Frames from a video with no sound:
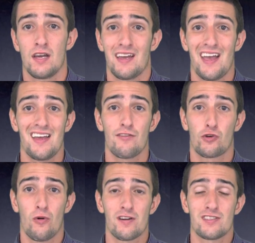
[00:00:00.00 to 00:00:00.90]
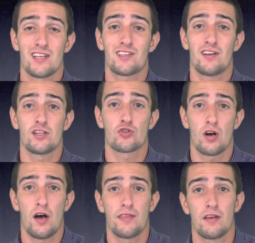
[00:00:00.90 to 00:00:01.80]
And of course, it's going to
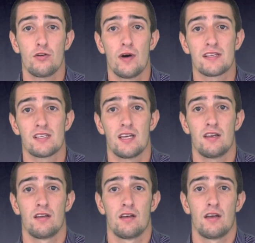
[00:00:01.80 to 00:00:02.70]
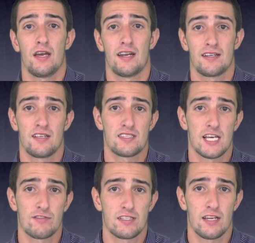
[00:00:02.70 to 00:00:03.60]
draw the US in
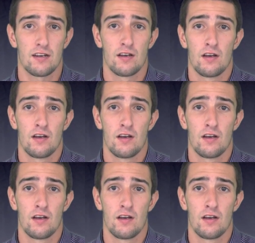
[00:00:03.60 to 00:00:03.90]
1917.